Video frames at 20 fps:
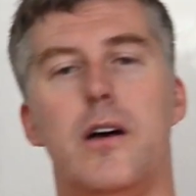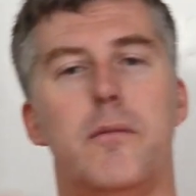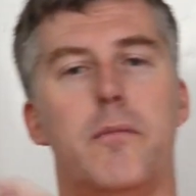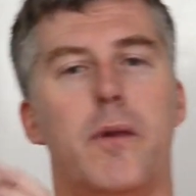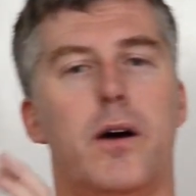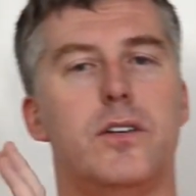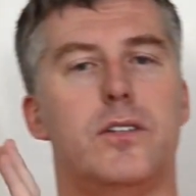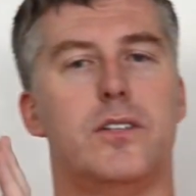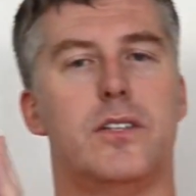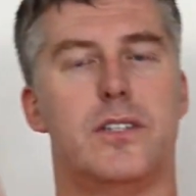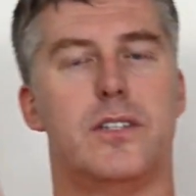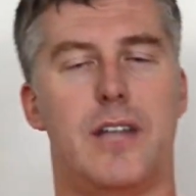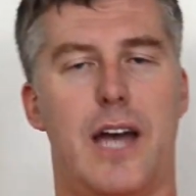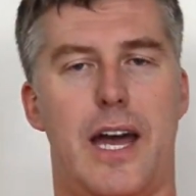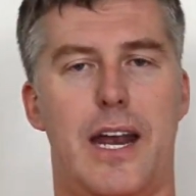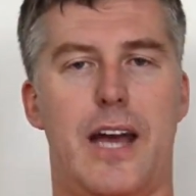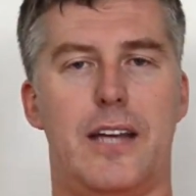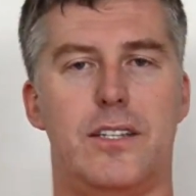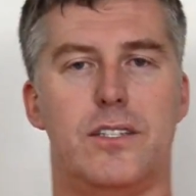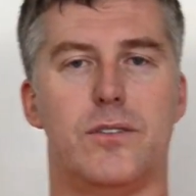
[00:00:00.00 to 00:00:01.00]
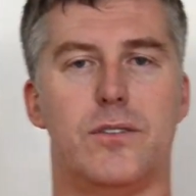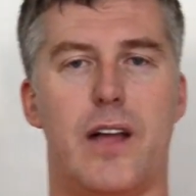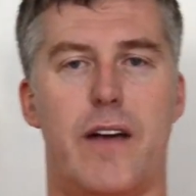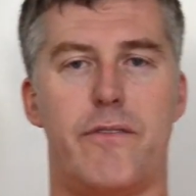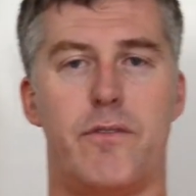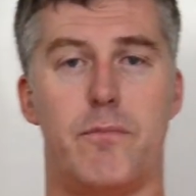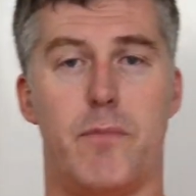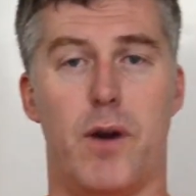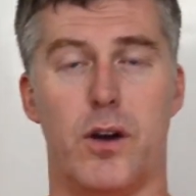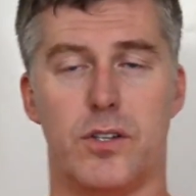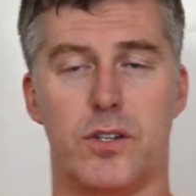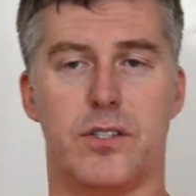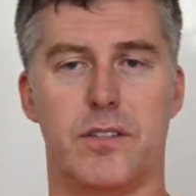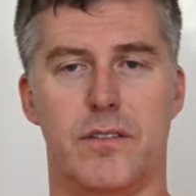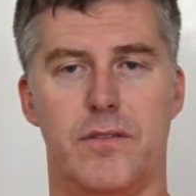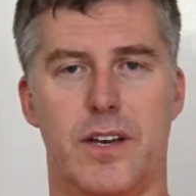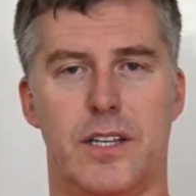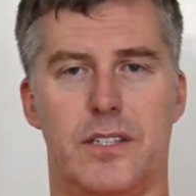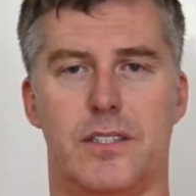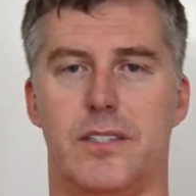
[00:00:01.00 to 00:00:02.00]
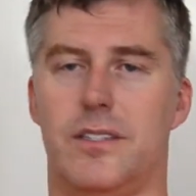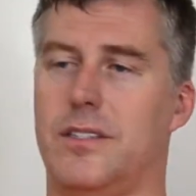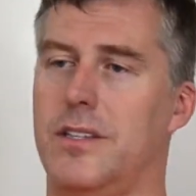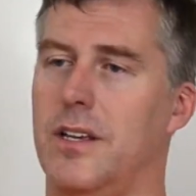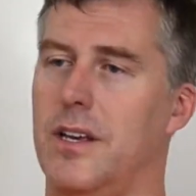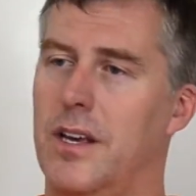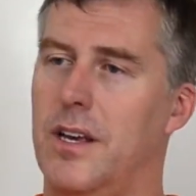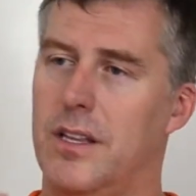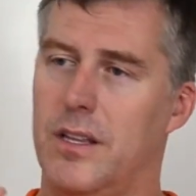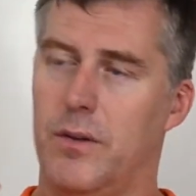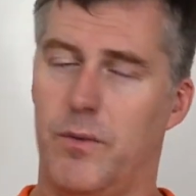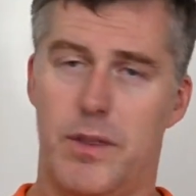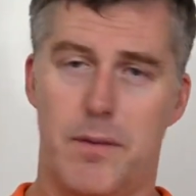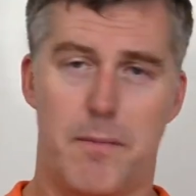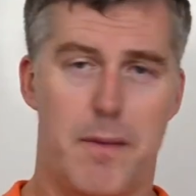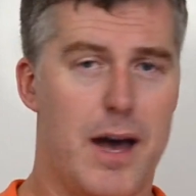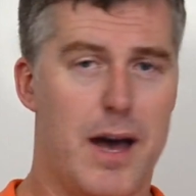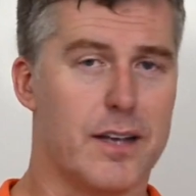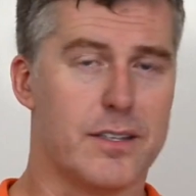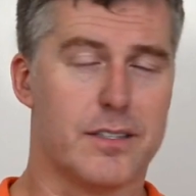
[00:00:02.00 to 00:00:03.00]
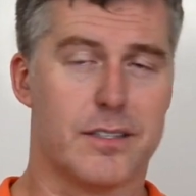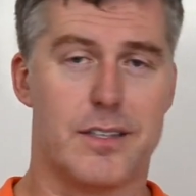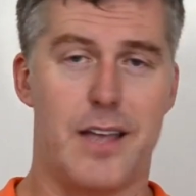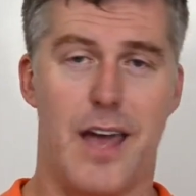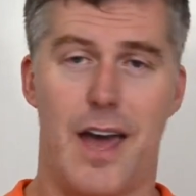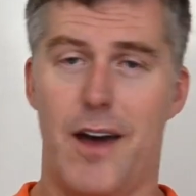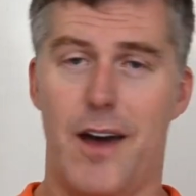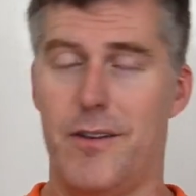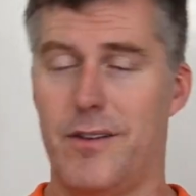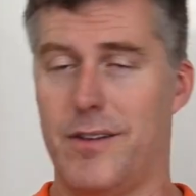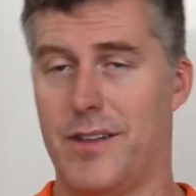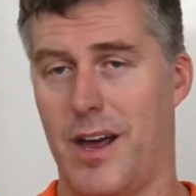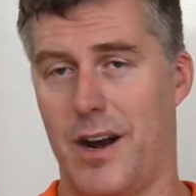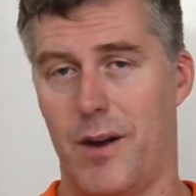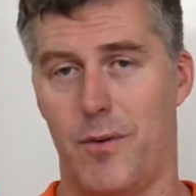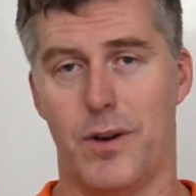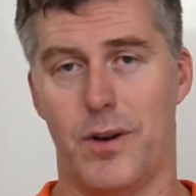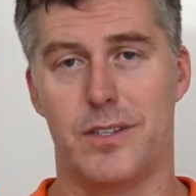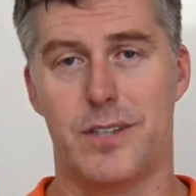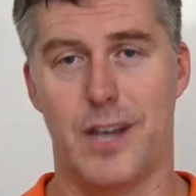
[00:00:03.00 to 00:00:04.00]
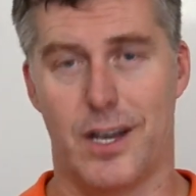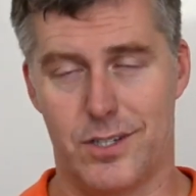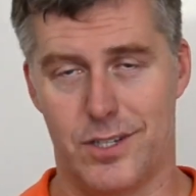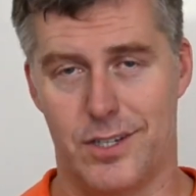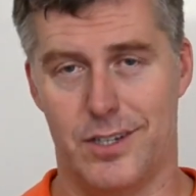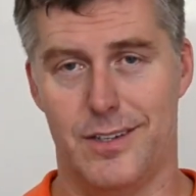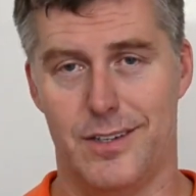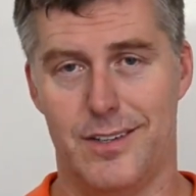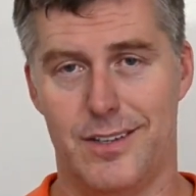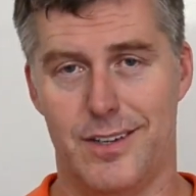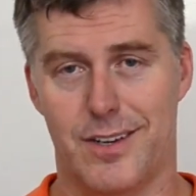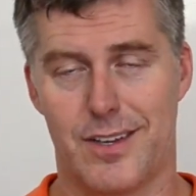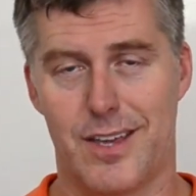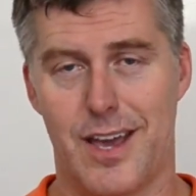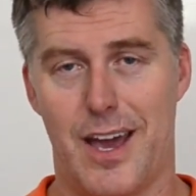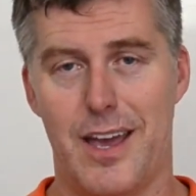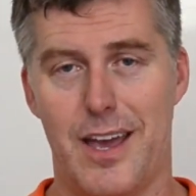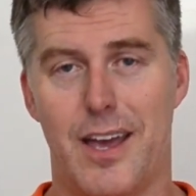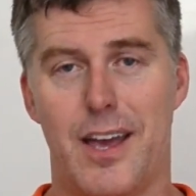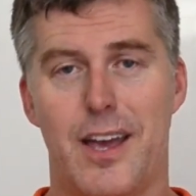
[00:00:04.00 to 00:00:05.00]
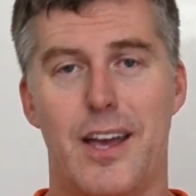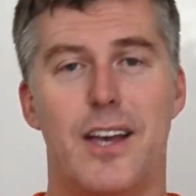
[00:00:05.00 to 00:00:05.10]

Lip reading: Most estate agents will have emotional investors that when the market's down, they don't want to touch it, okay?